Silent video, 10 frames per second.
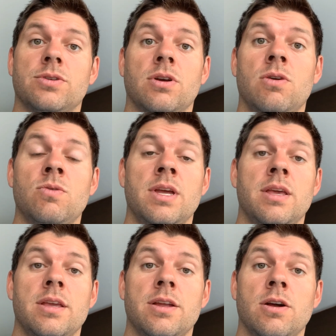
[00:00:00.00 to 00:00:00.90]
So,
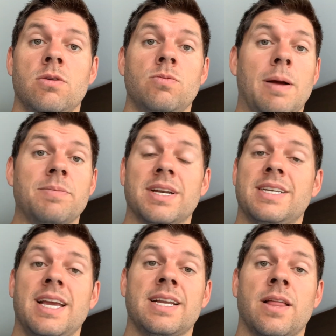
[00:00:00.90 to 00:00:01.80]
I'm going to
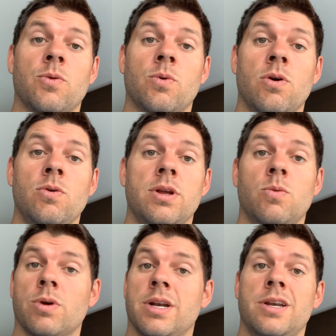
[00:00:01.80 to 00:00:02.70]
take it on the road,
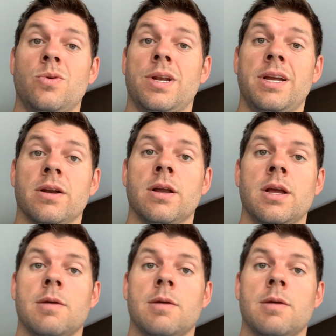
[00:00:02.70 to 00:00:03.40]
and we're going to do it here.